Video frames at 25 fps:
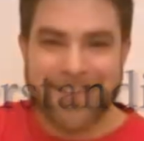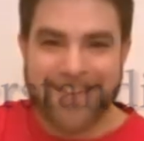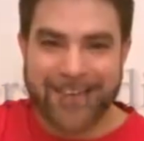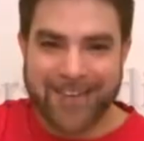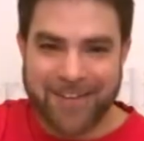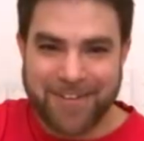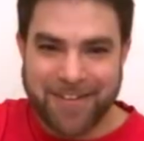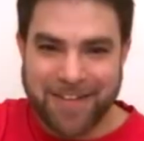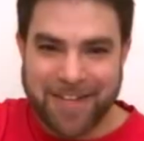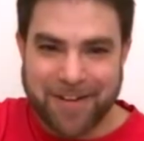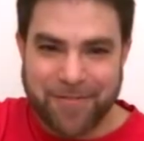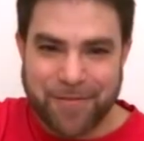
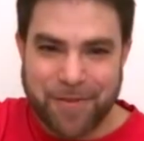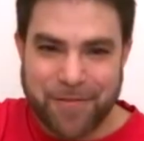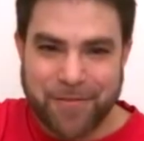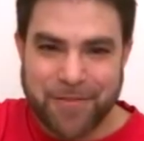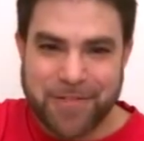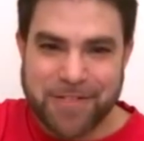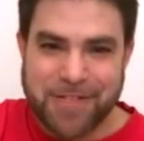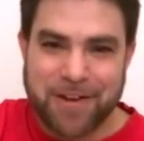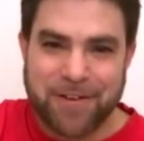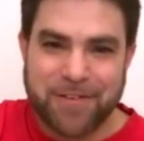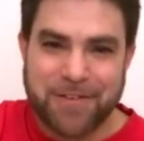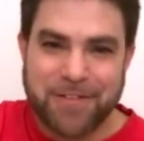Hey there, Lickin'
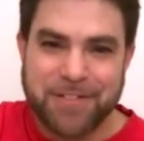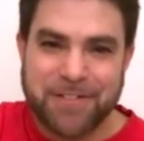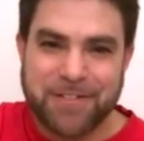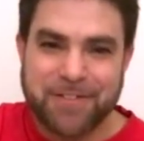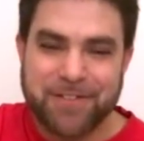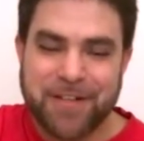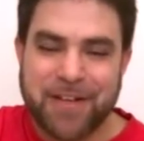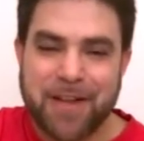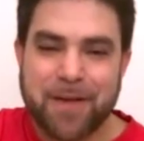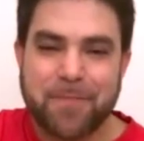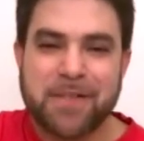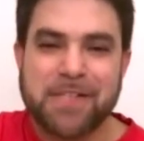Riffers, how are you
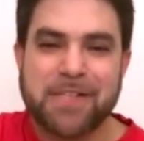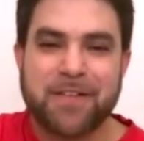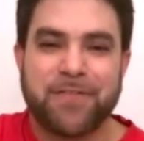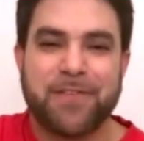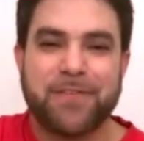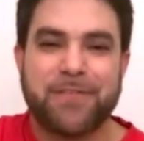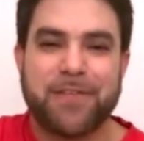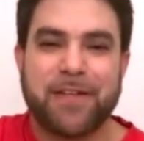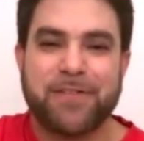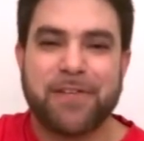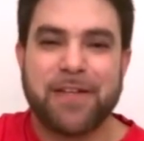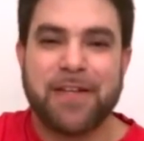doing? I'm Asaf
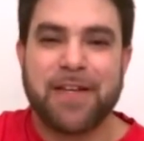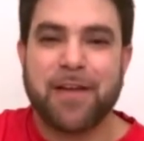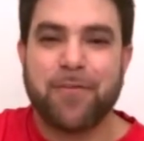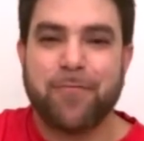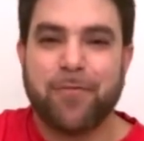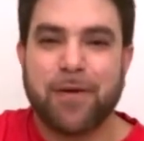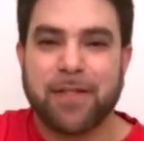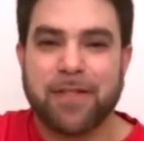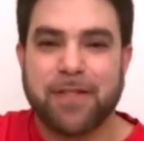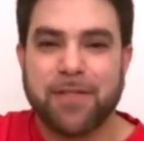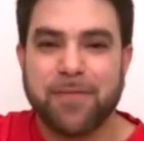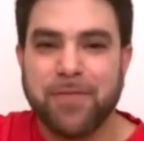Levavi and I
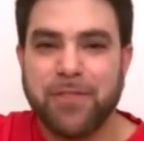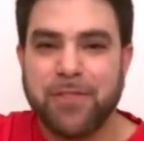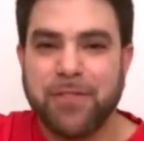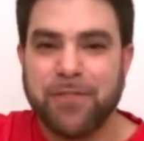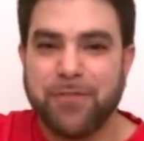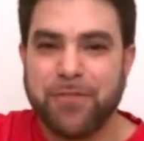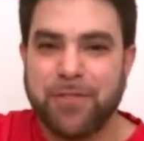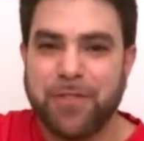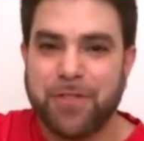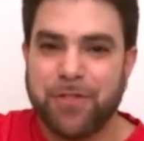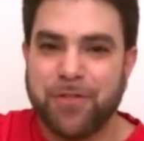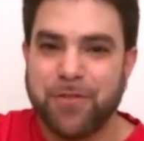welcome
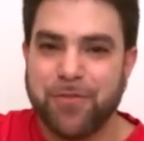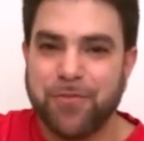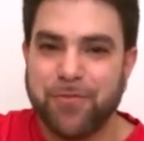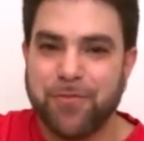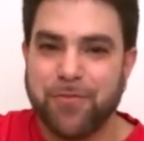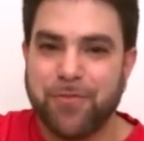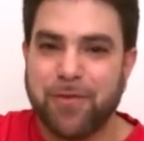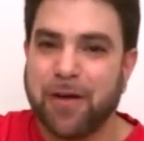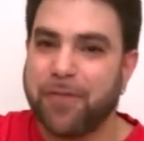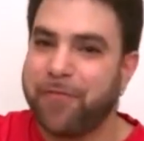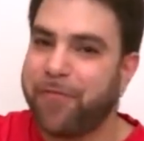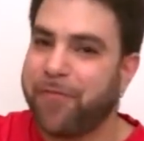you
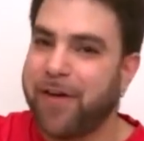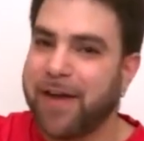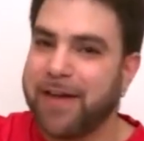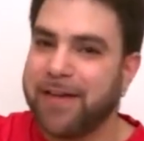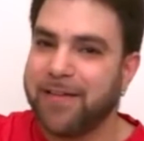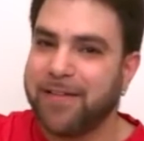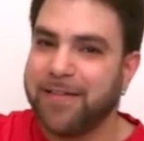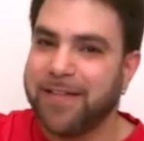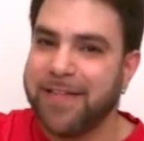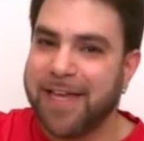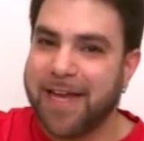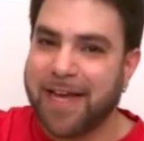to
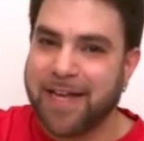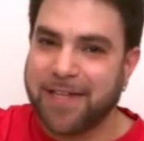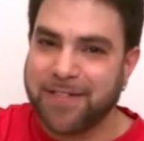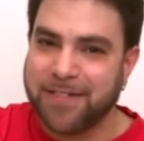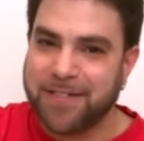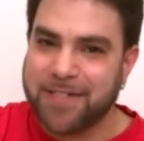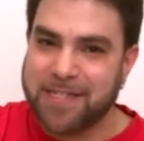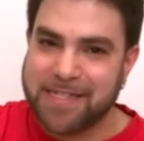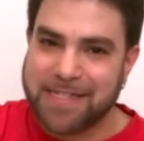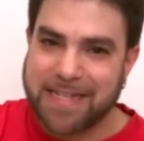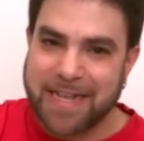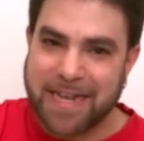Finally
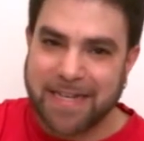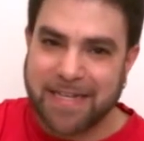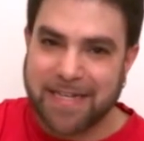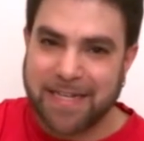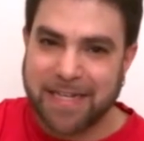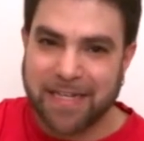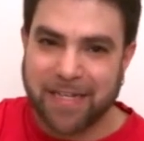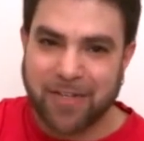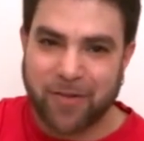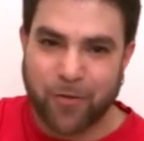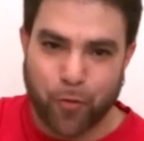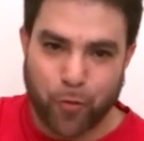
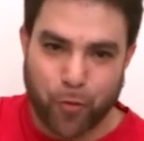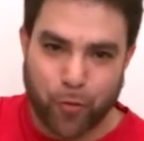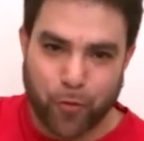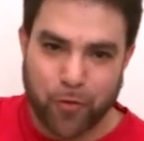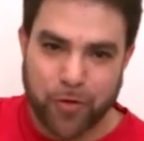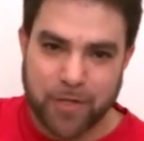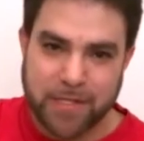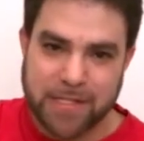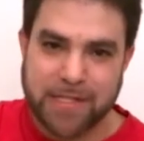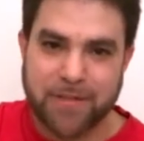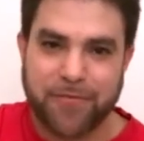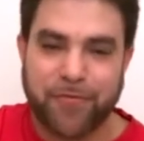Understanding
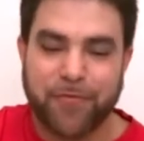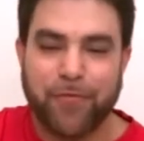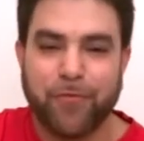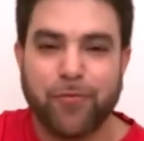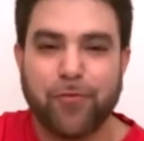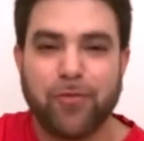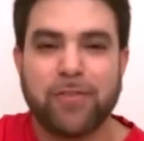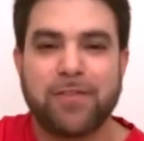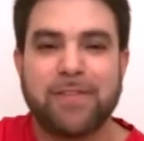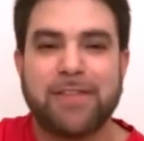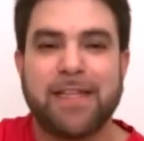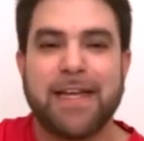Chords, the
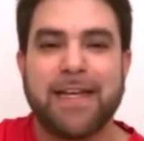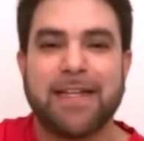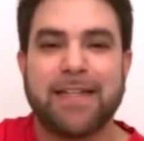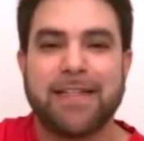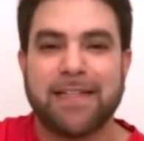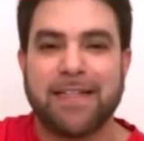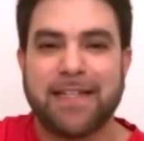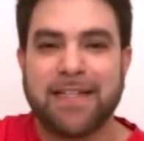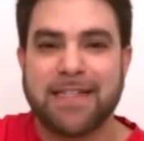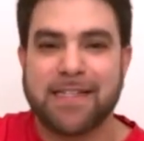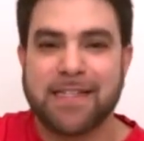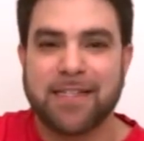full
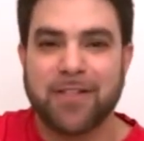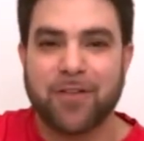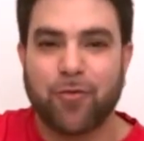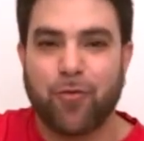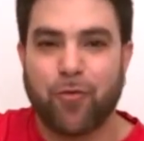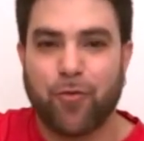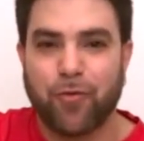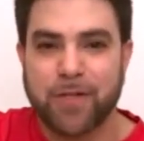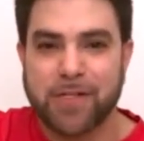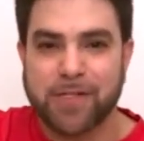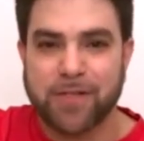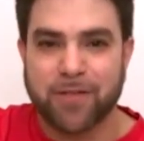10 lesson
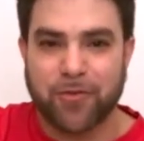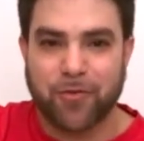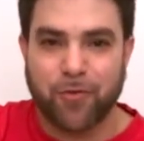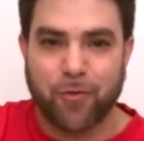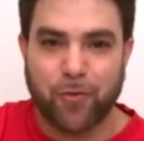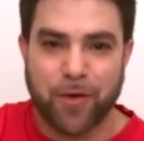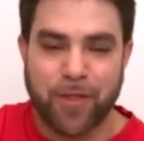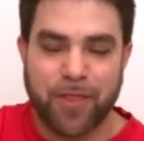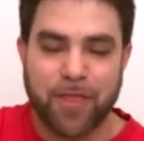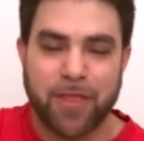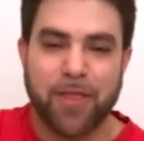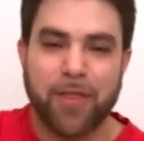course on
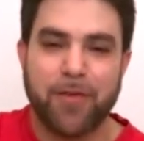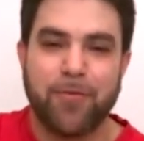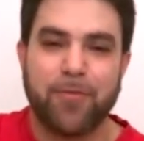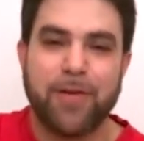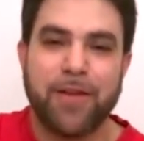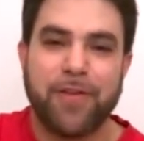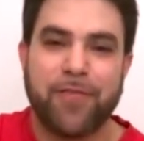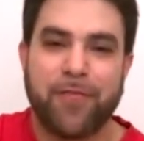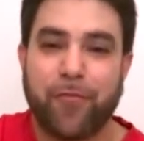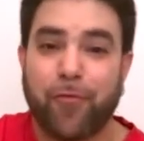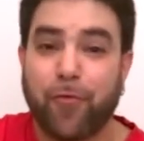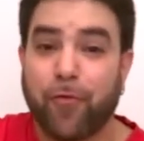chord
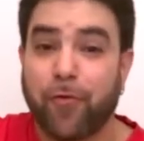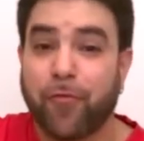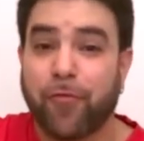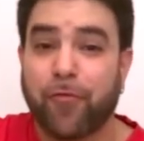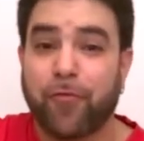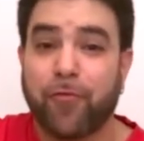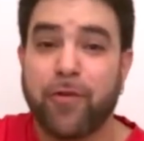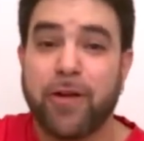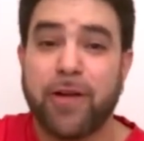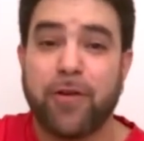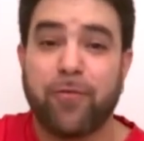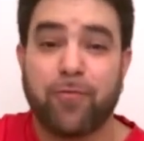theory for
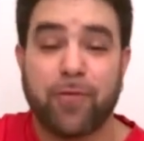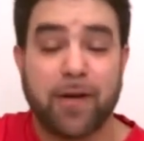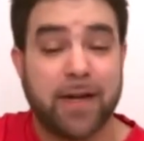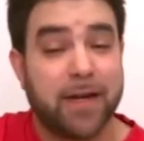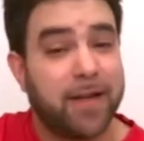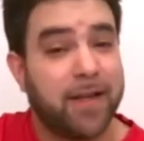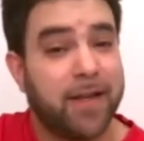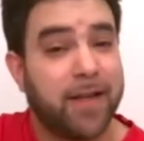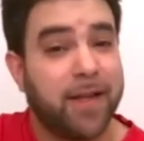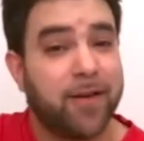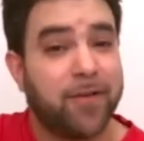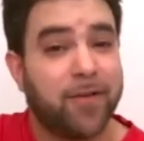free
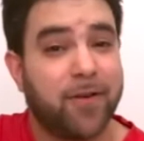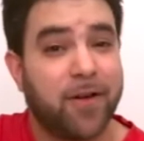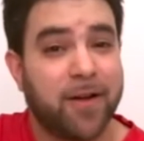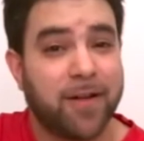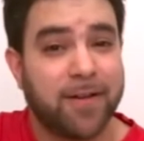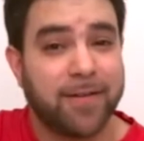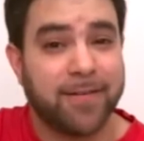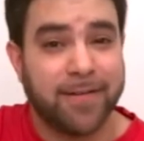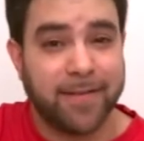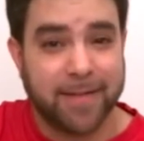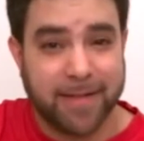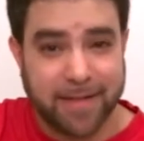right here
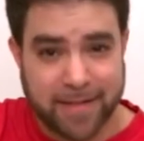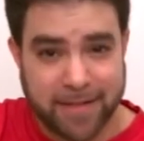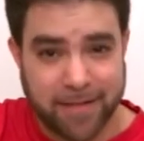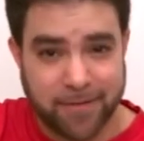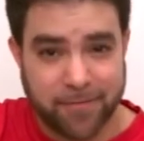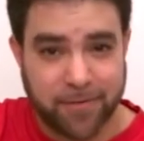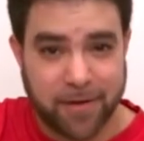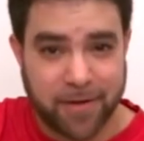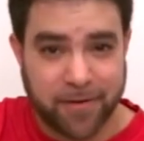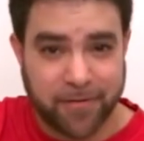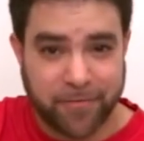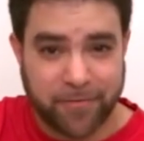on
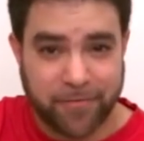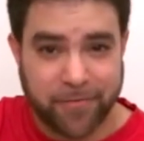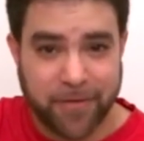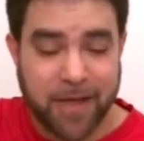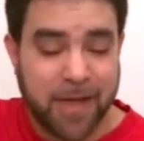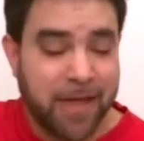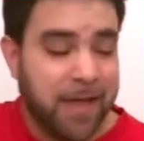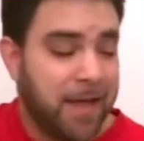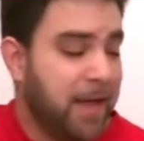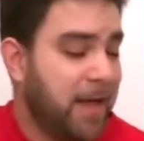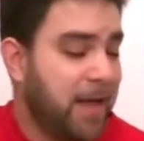LickNRiff.